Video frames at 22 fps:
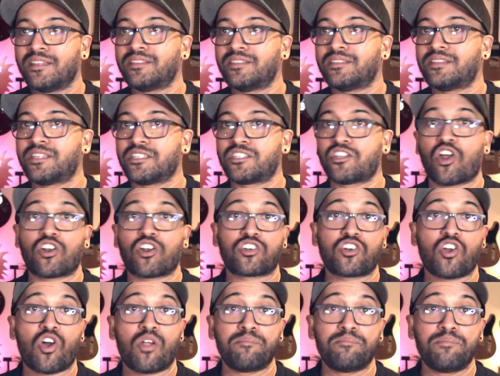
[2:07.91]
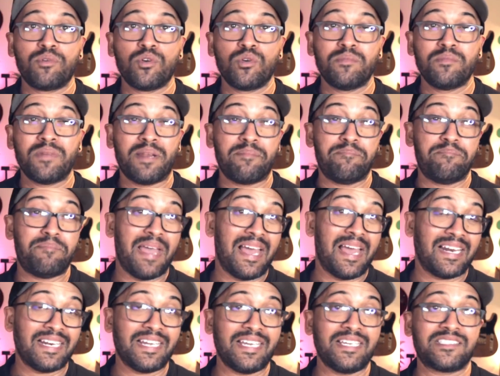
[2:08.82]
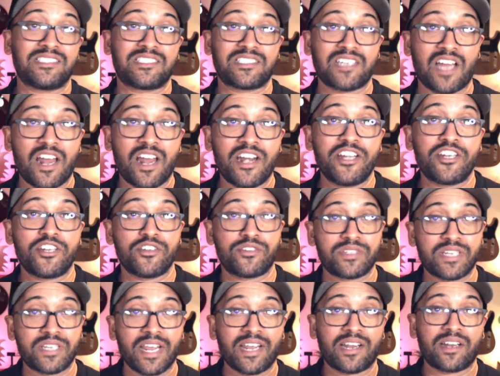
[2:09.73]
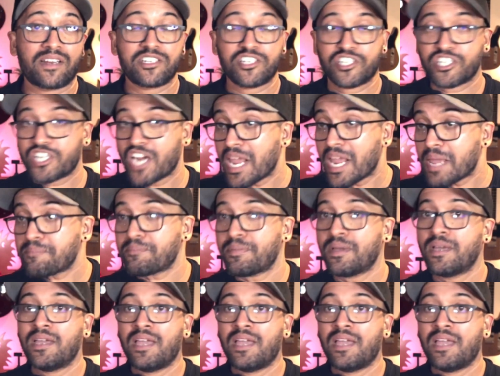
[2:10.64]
the dot com boom had barely started to take shape.